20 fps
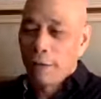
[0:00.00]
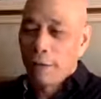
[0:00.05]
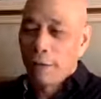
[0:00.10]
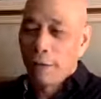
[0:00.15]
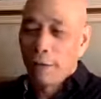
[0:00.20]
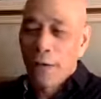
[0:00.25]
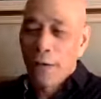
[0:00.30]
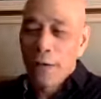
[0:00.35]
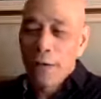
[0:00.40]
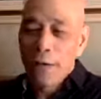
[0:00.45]

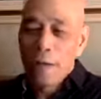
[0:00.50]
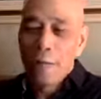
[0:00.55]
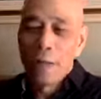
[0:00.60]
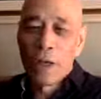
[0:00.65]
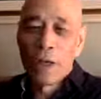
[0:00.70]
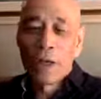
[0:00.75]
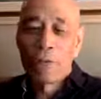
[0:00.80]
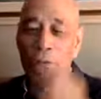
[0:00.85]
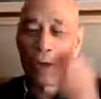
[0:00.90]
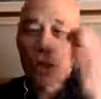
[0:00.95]
All right?
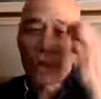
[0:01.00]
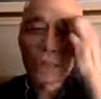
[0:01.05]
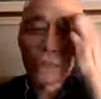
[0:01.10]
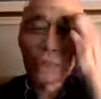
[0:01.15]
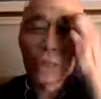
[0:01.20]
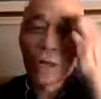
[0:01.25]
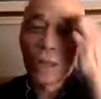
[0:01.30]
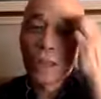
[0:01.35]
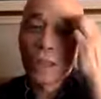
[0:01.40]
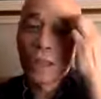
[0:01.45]
First of
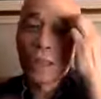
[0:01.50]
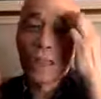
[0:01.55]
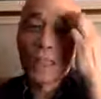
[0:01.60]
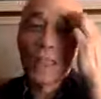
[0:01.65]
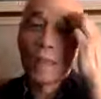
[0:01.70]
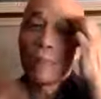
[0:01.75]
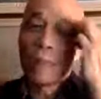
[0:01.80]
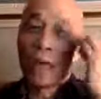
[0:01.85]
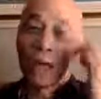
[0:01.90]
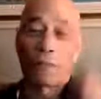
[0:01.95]
all, just
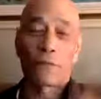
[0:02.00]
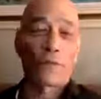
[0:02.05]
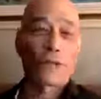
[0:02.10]
think about it